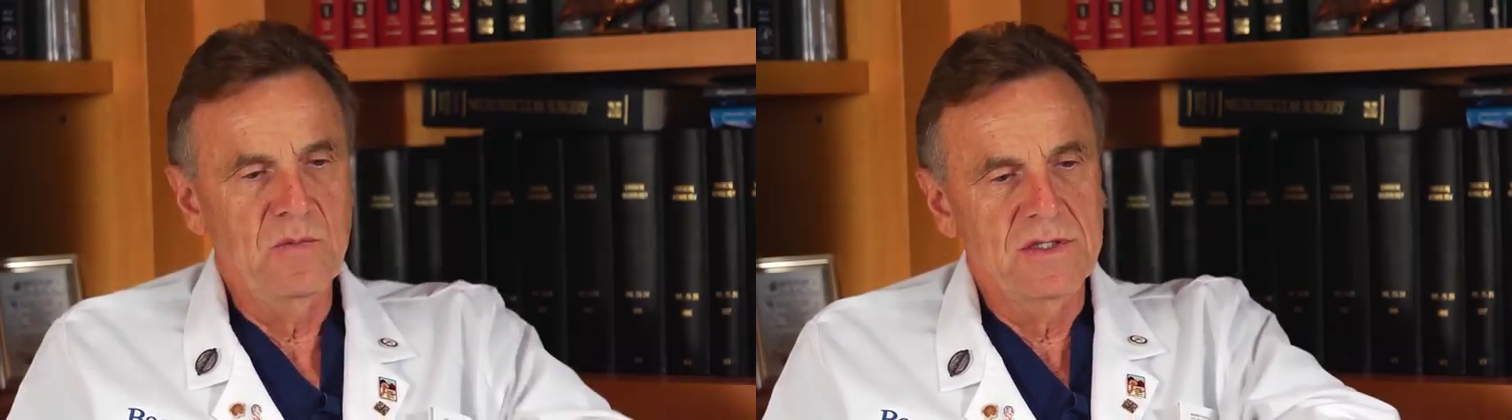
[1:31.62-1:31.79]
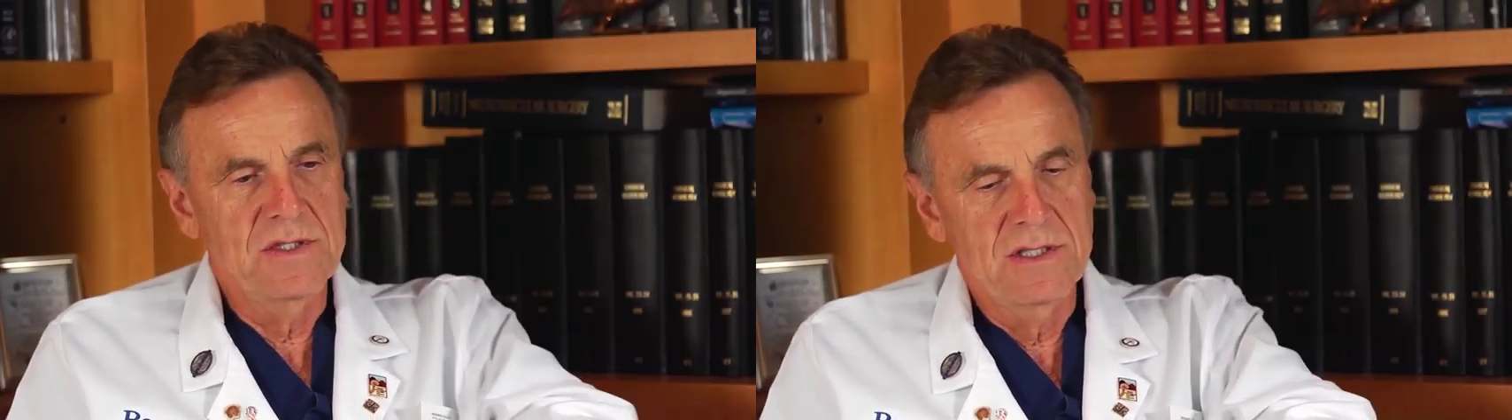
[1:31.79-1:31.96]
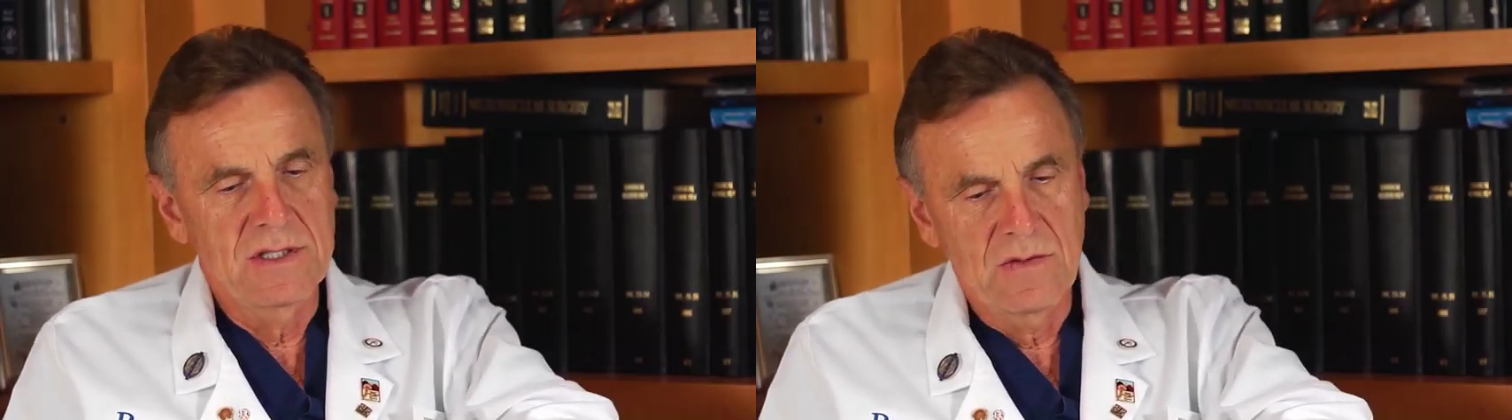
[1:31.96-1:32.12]

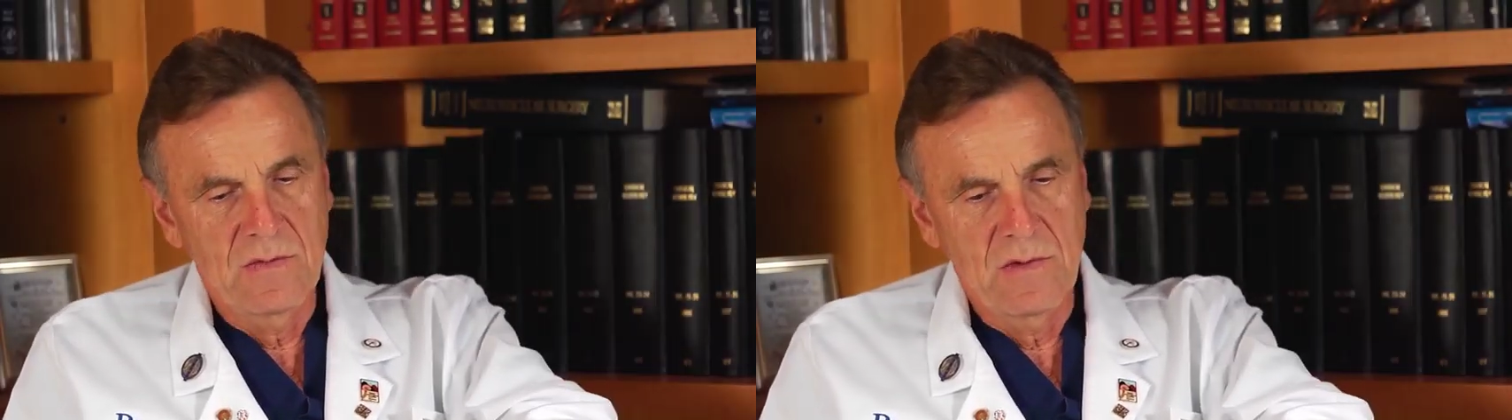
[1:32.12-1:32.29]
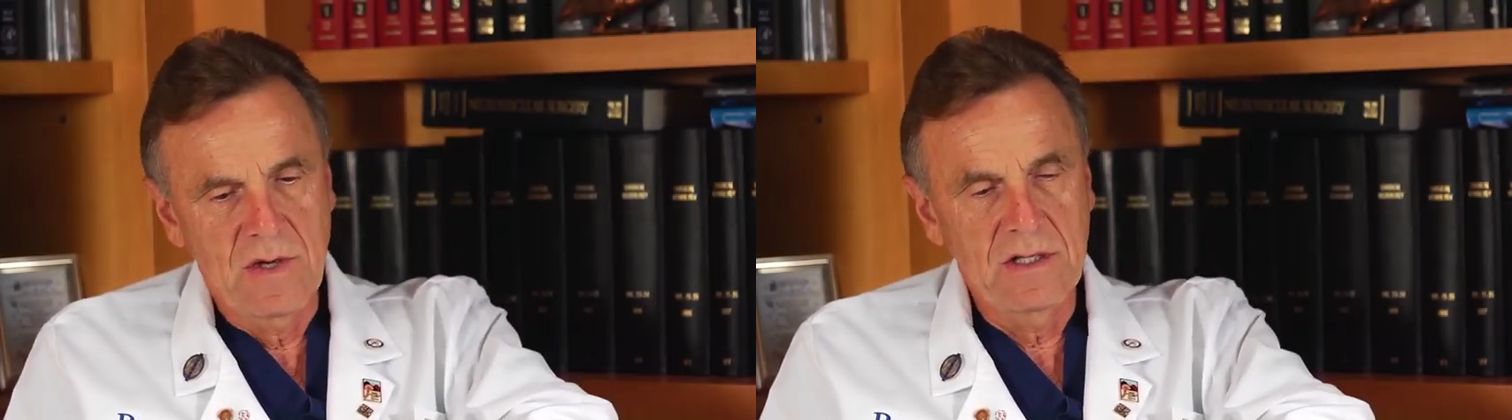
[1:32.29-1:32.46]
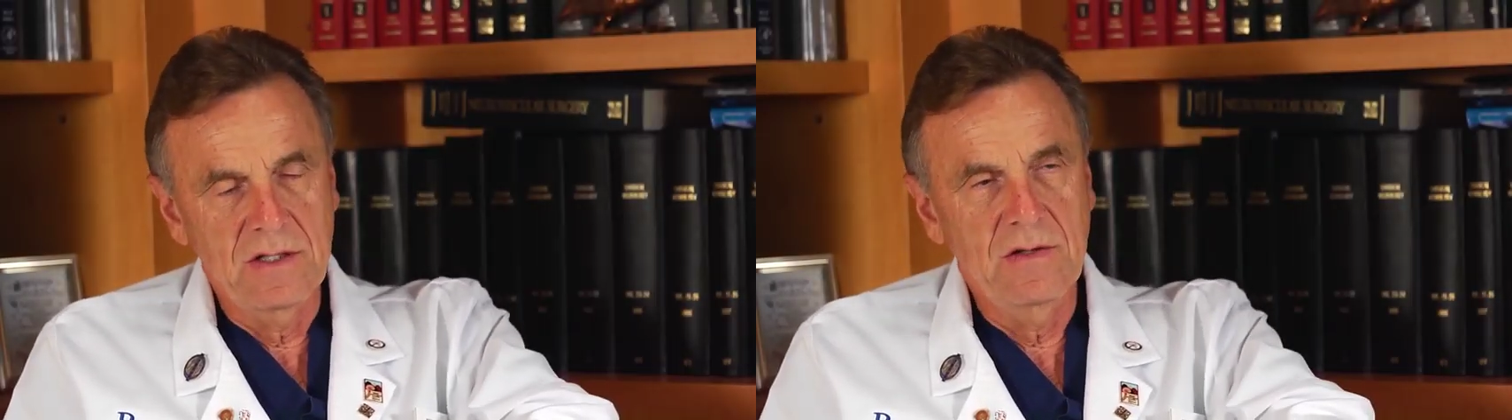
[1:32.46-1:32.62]
was a
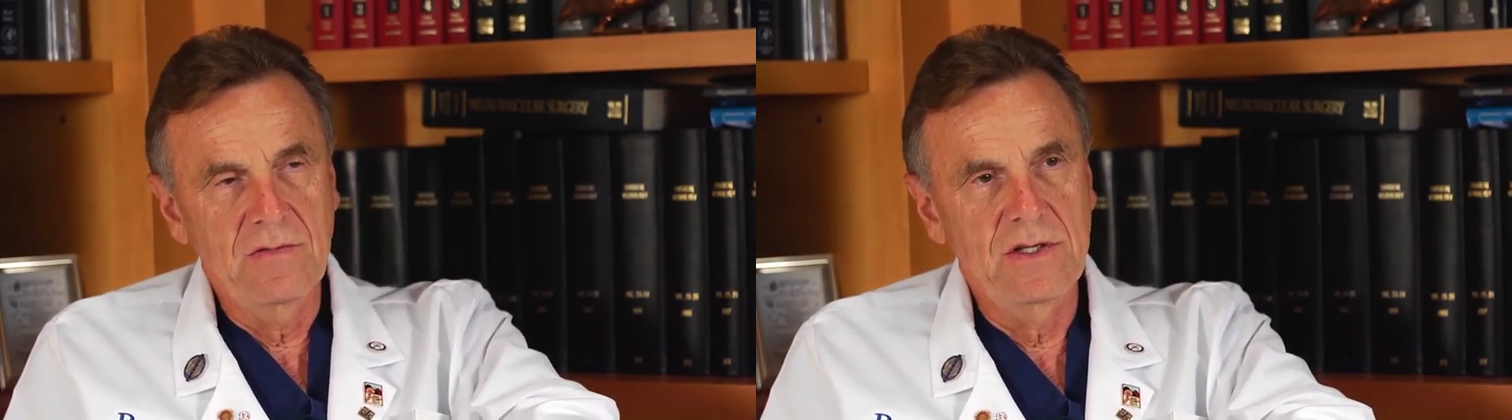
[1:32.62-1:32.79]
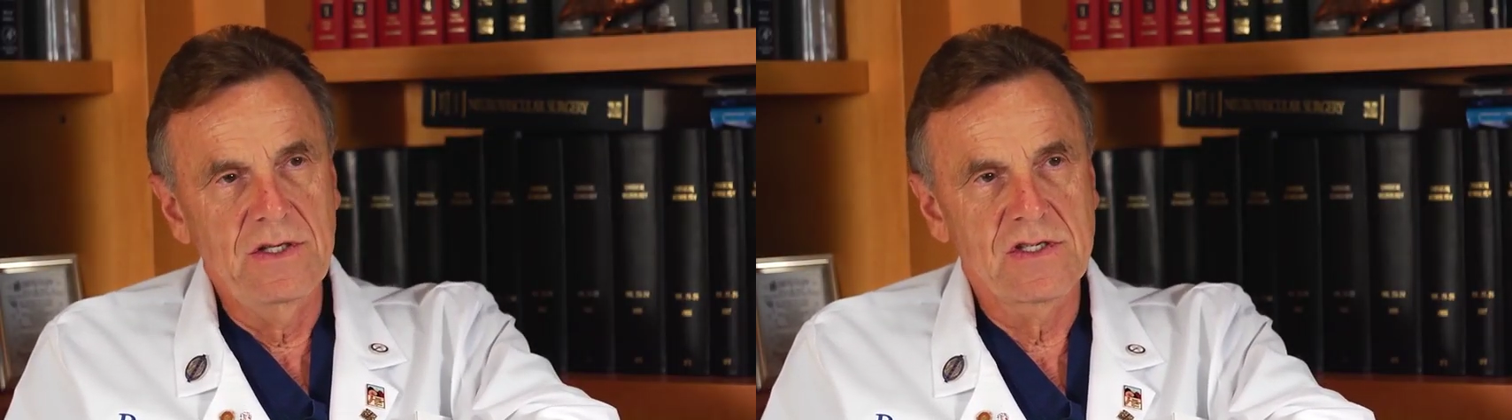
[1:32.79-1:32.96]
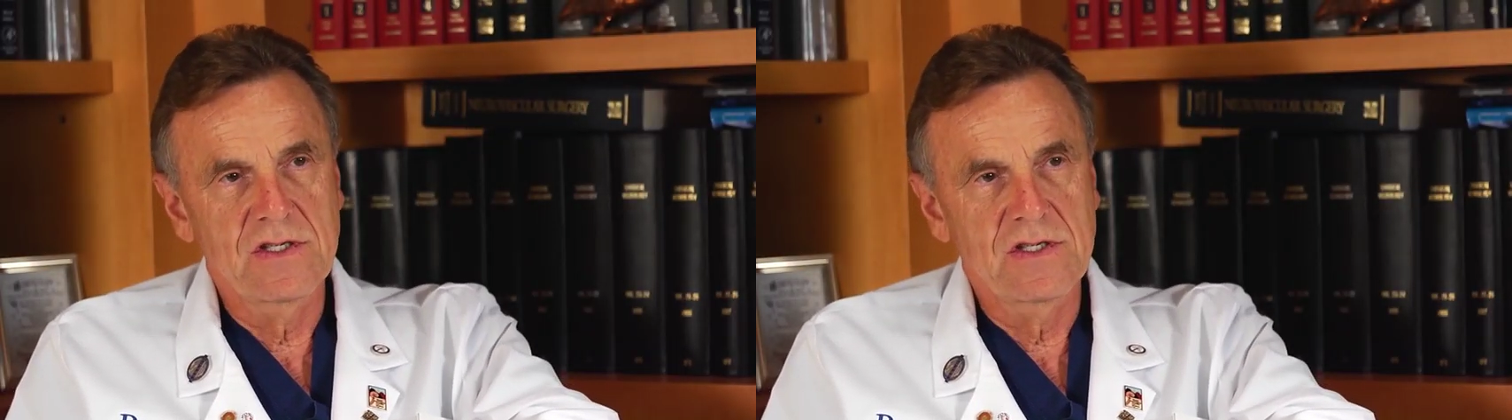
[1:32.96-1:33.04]
relatively